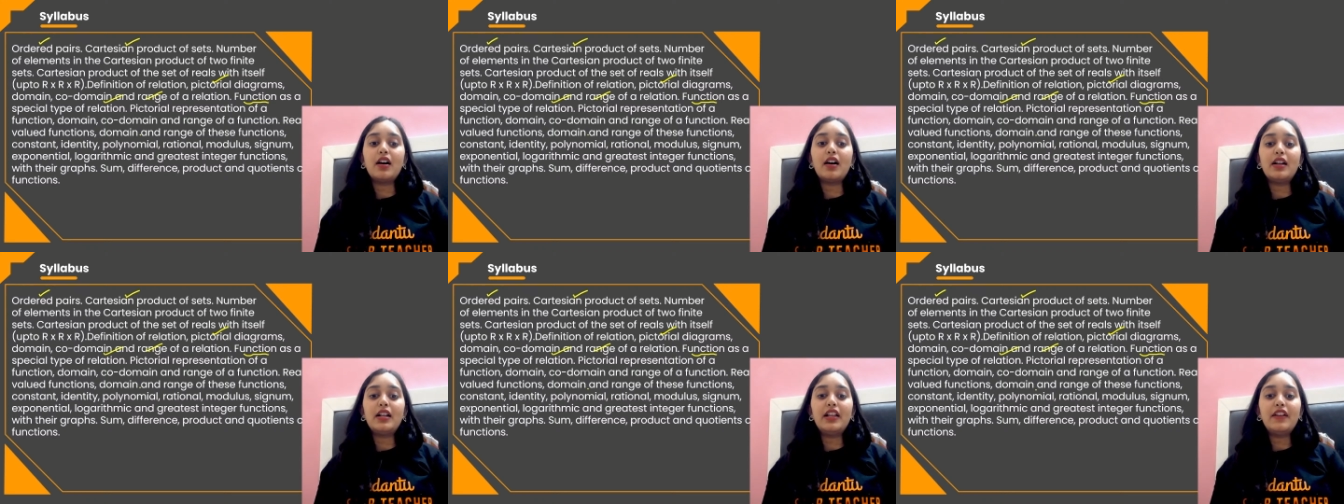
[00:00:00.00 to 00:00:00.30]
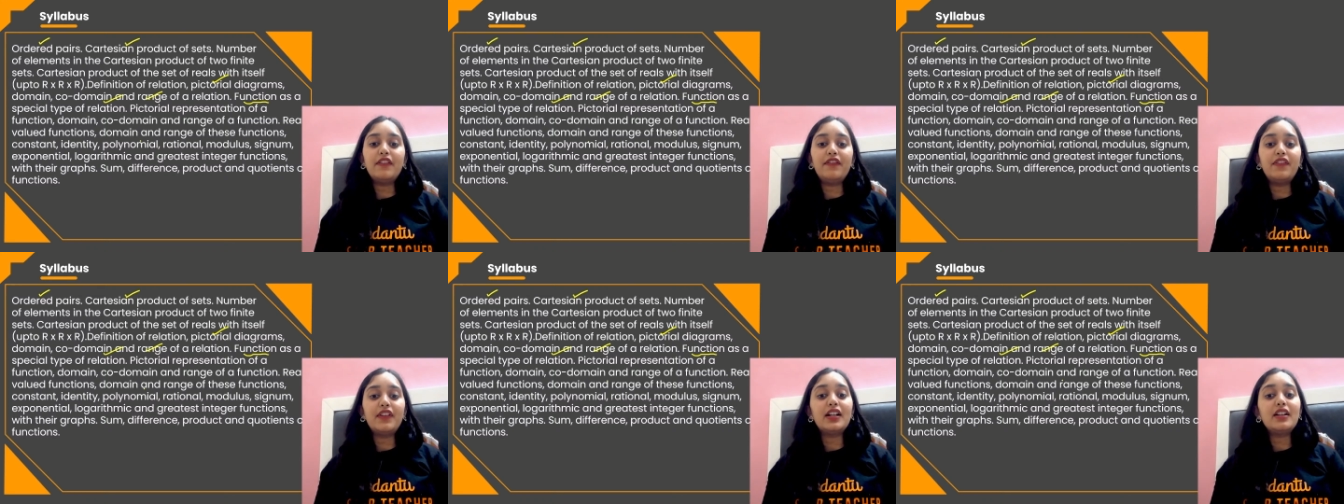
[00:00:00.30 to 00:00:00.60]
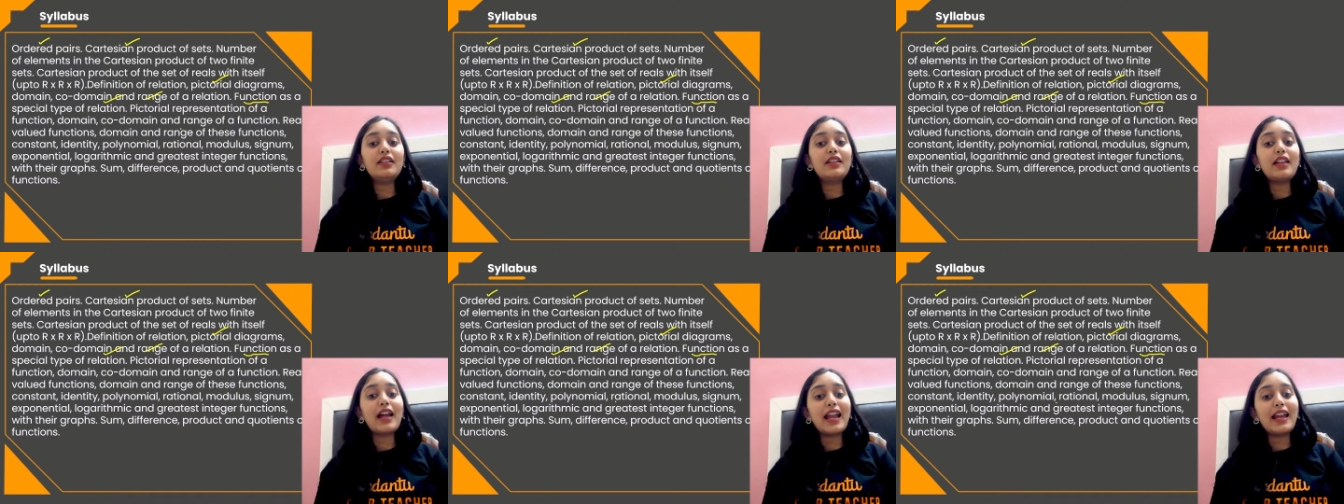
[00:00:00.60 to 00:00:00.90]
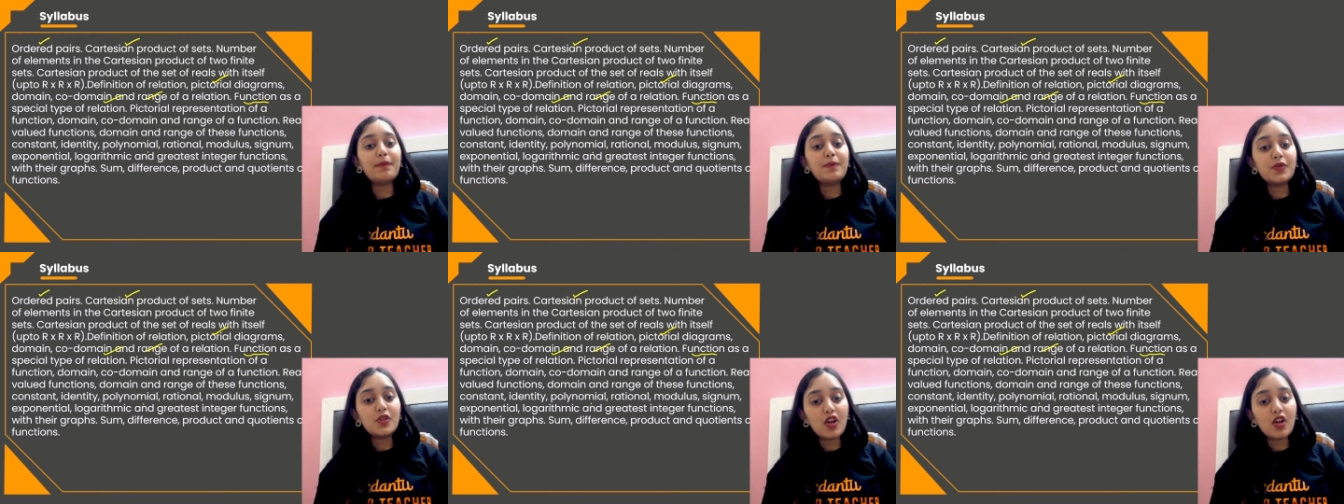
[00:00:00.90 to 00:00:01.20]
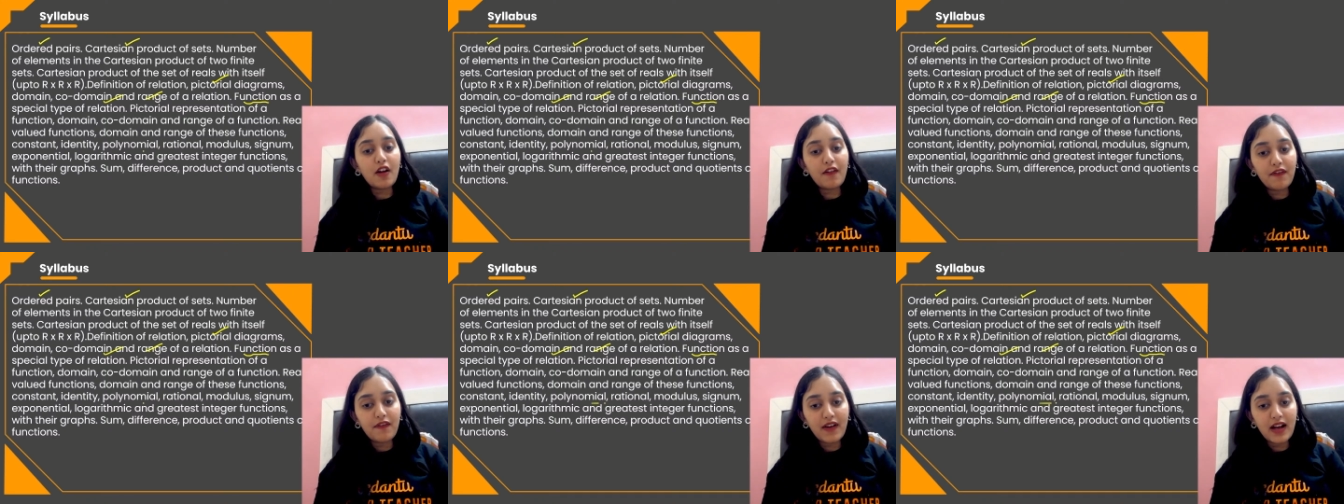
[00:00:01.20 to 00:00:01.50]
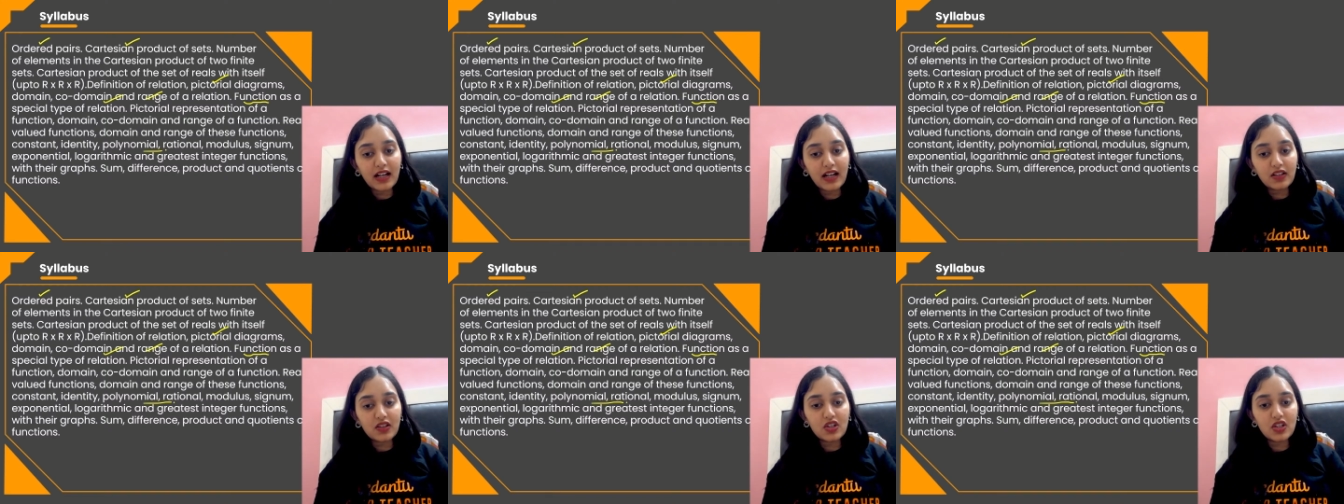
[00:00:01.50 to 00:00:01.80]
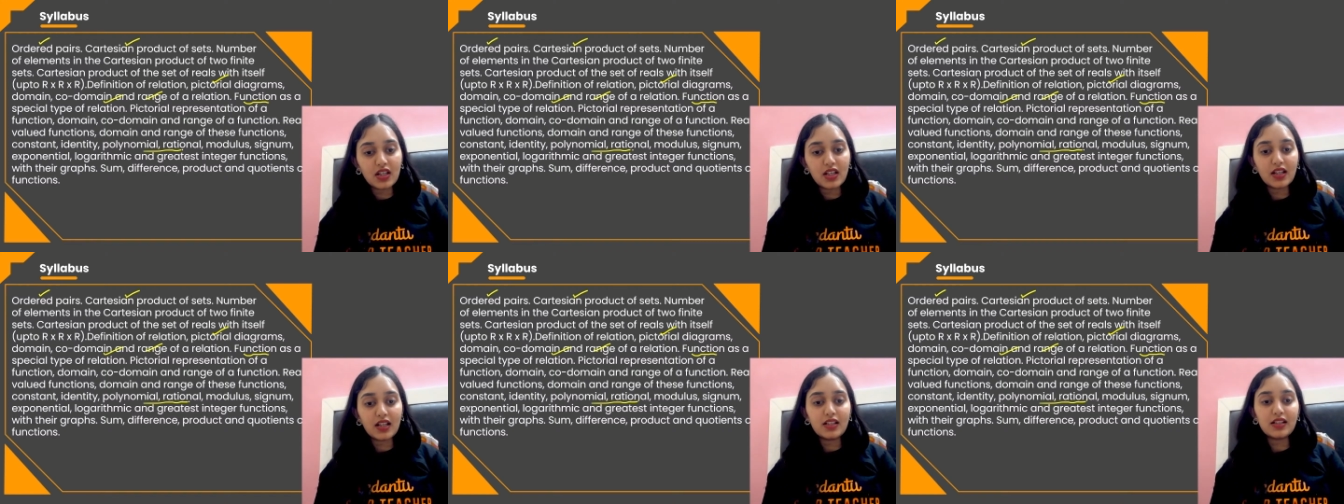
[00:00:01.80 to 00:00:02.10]
different types of
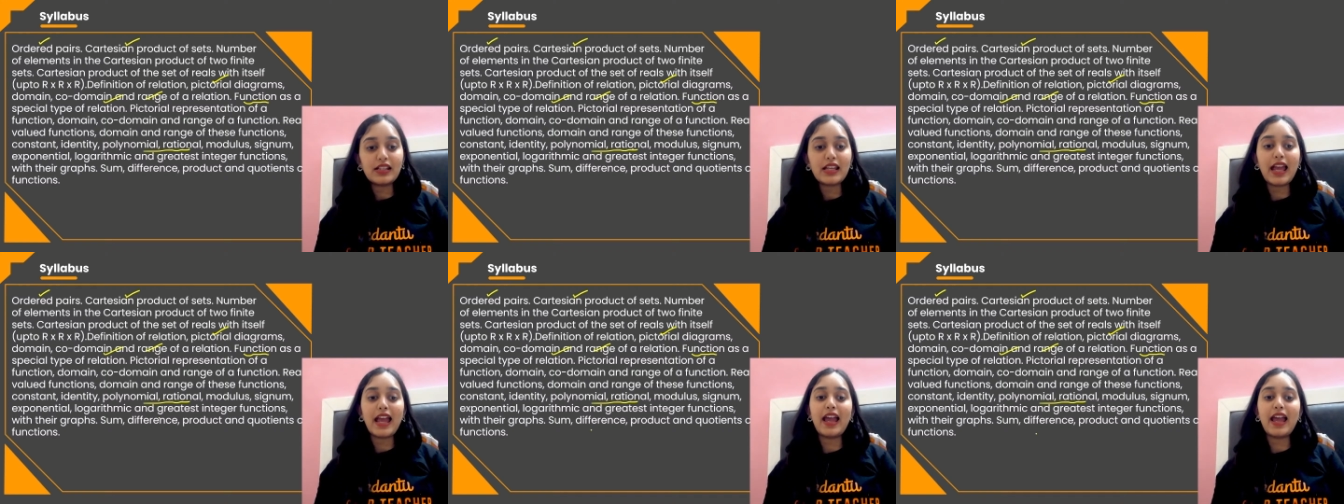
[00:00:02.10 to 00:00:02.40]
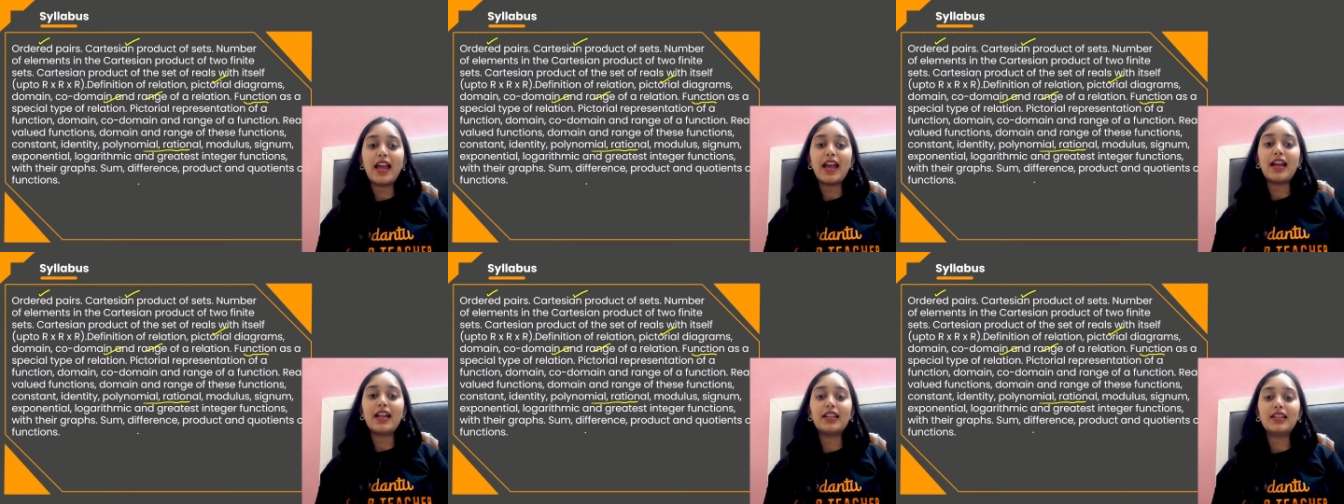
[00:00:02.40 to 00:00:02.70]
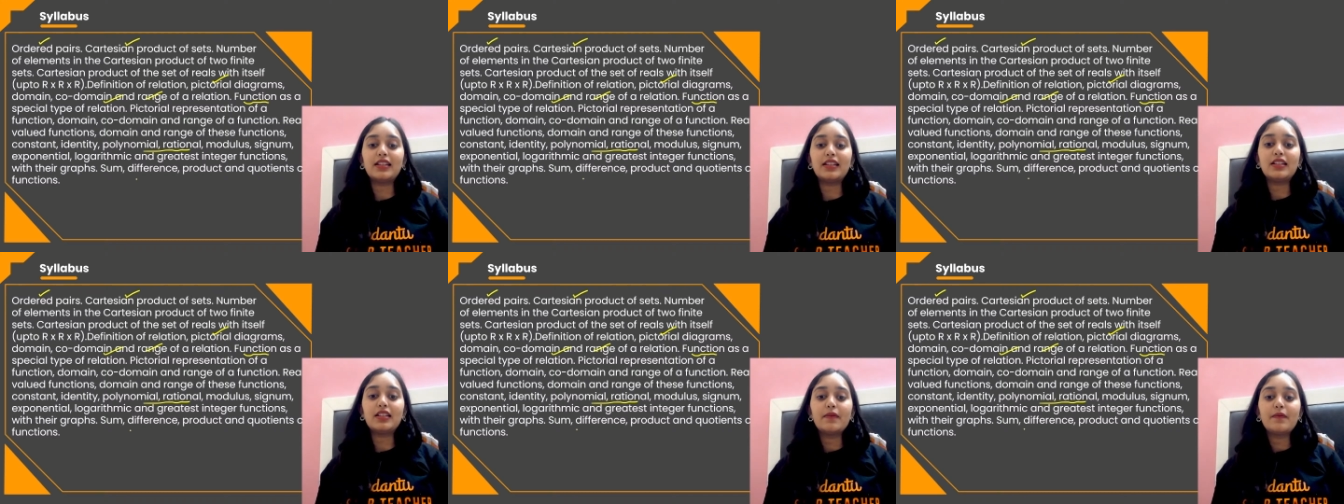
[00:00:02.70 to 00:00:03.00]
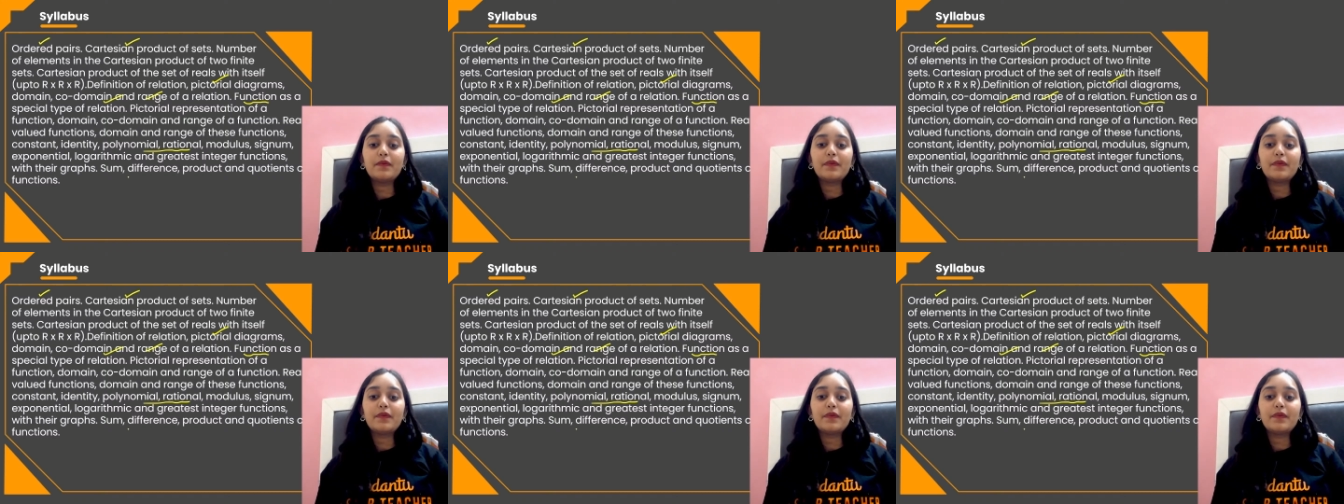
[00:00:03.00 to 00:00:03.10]
functions, and